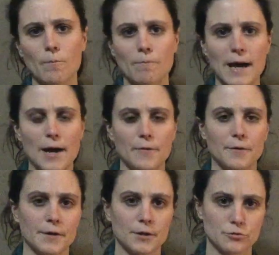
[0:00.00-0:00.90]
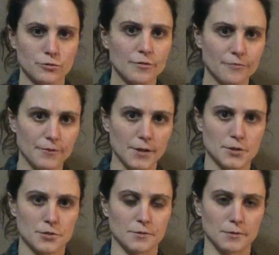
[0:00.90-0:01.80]
about truth
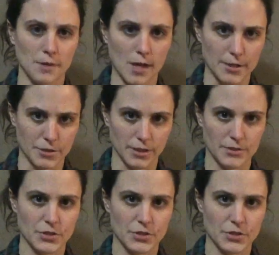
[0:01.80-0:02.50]
functional logic.